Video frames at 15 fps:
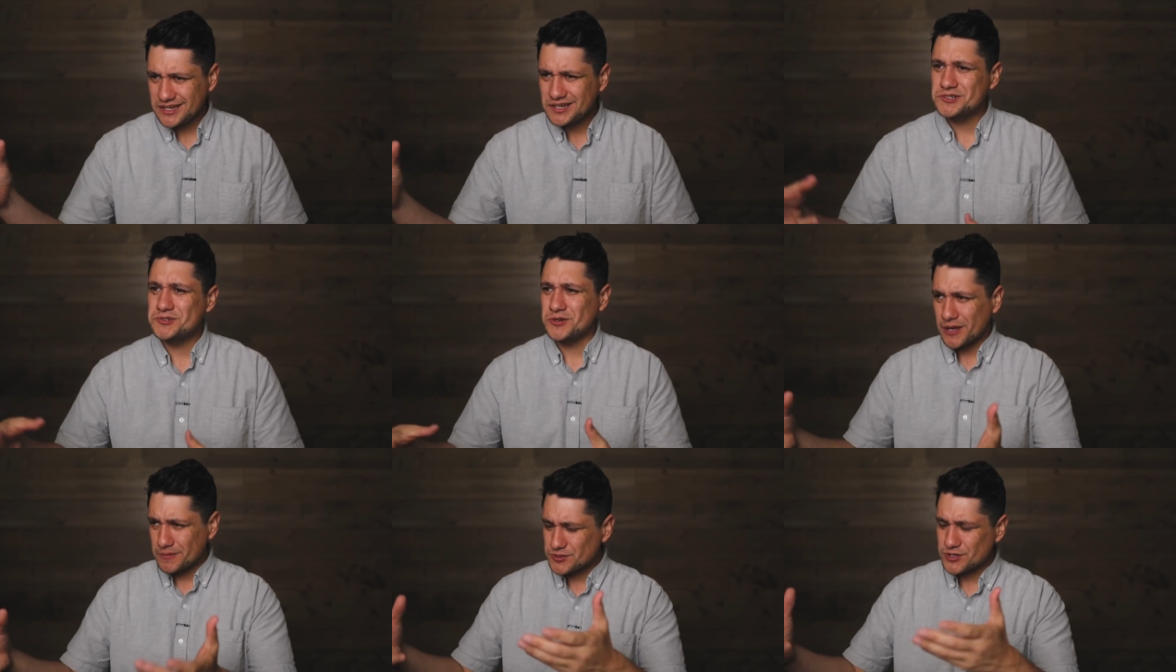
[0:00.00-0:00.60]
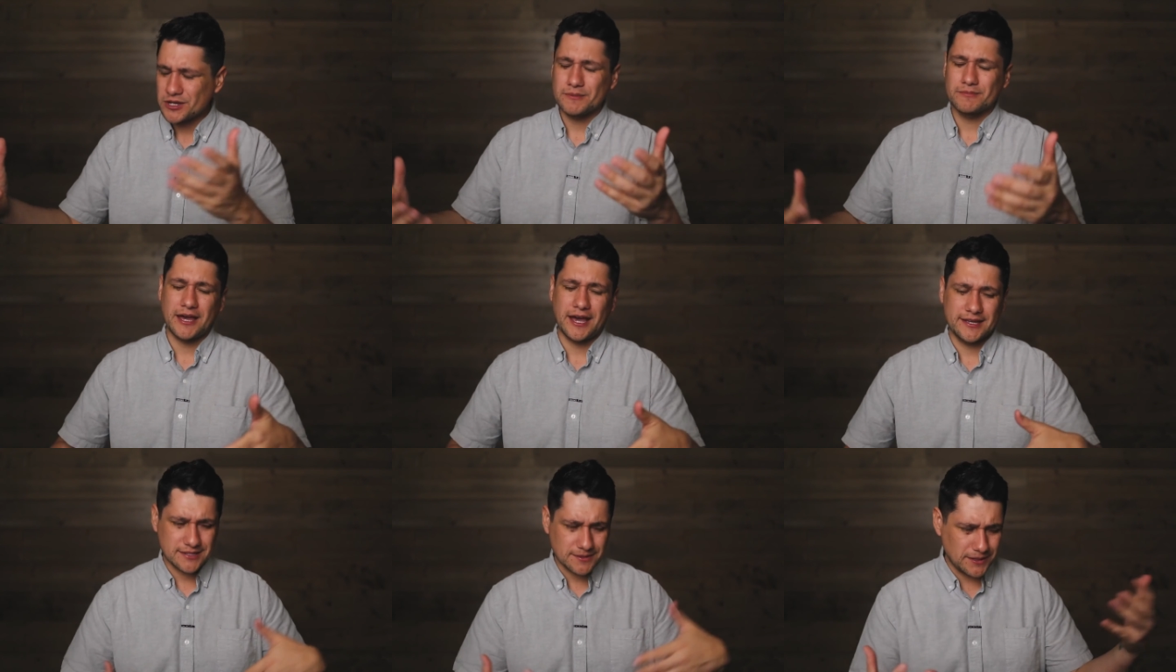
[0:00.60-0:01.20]
here, drink up,
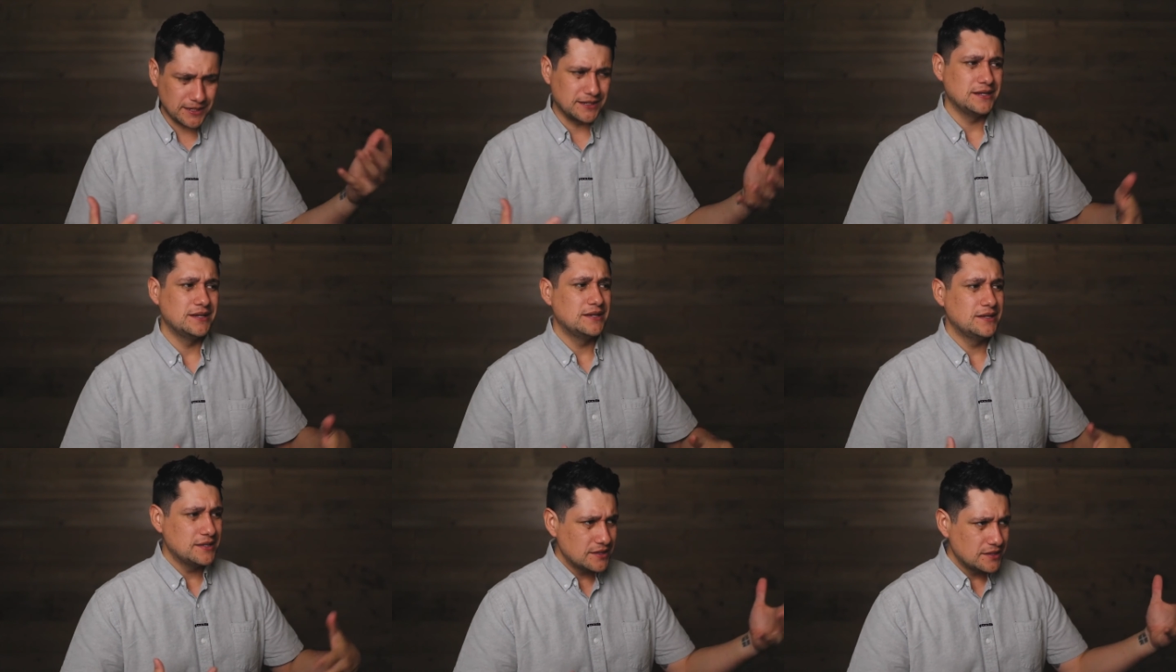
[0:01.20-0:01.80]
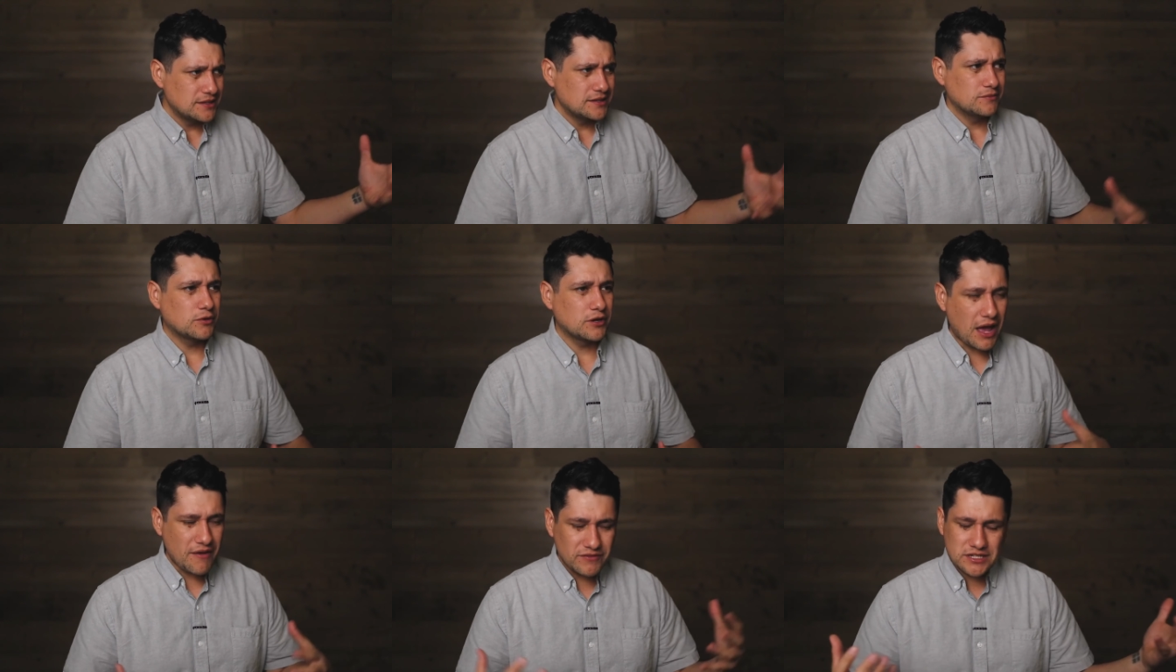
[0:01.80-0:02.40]
guys, come on.
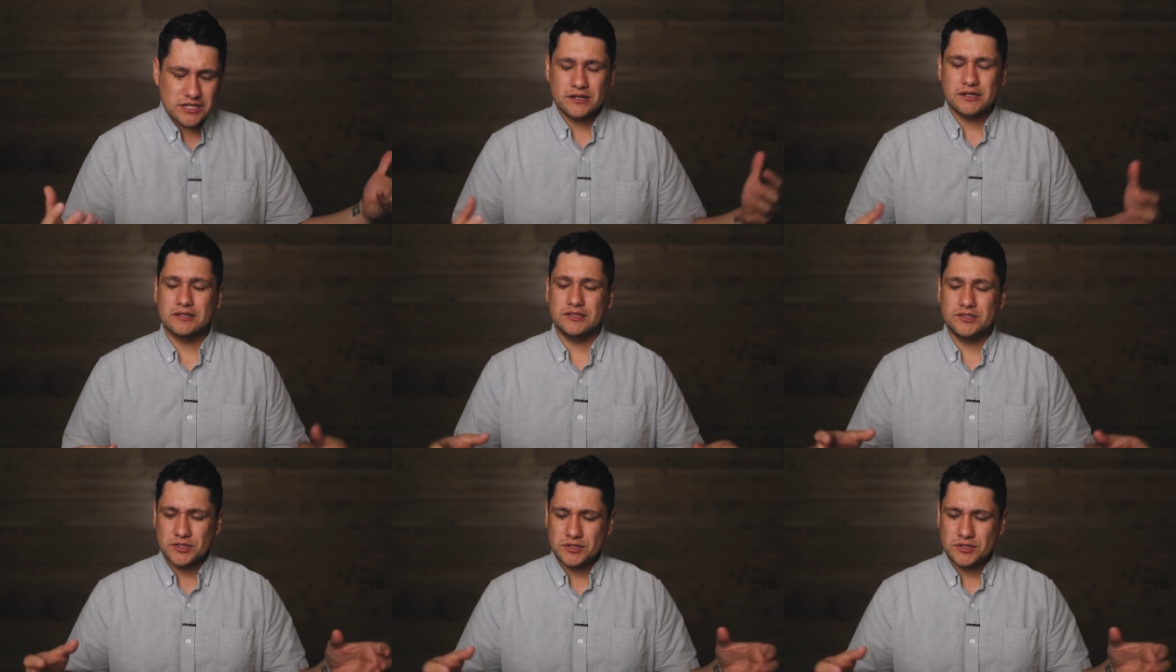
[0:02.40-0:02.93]
We're having dinner.